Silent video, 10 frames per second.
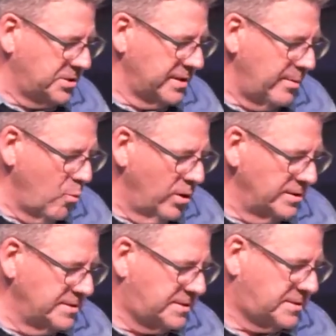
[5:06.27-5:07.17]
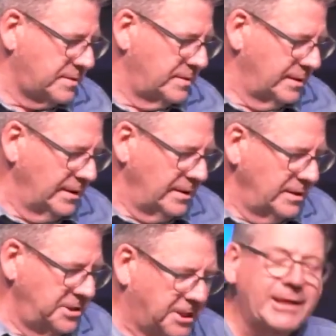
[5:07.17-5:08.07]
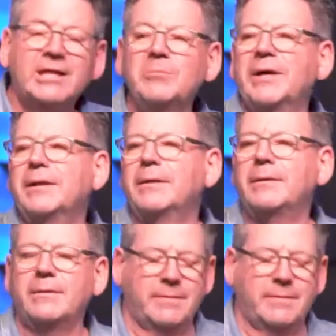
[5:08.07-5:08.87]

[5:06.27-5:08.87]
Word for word: to them was, Gentlemen,